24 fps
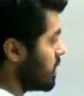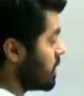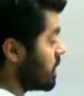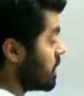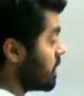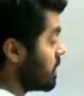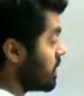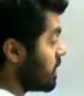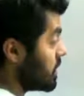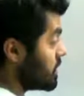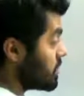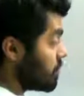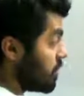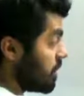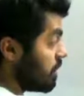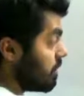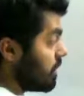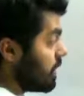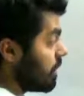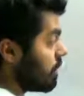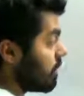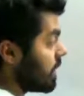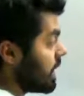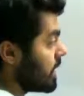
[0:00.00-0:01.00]
then the
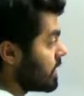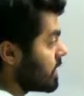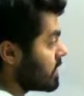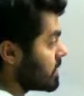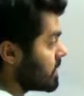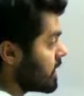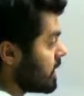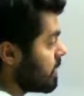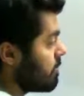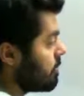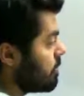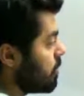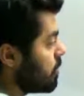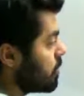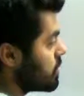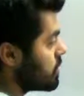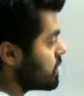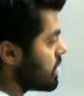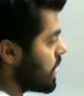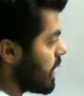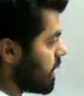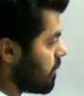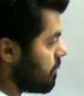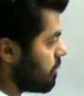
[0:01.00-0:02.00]
string will apply the same
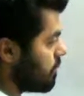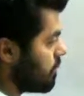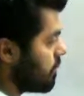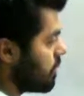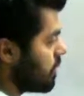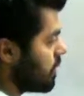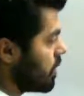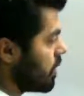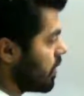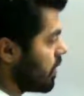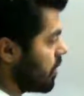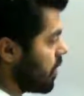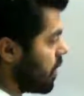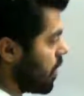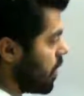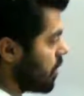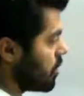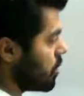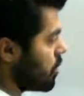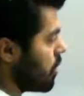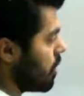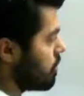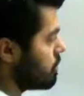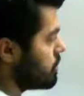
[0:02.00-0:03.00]
force F
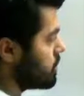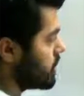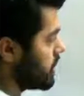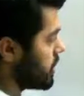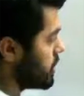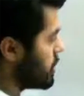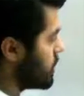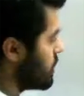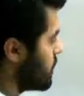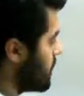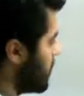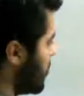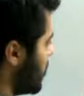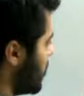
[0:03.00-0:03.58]
on the object.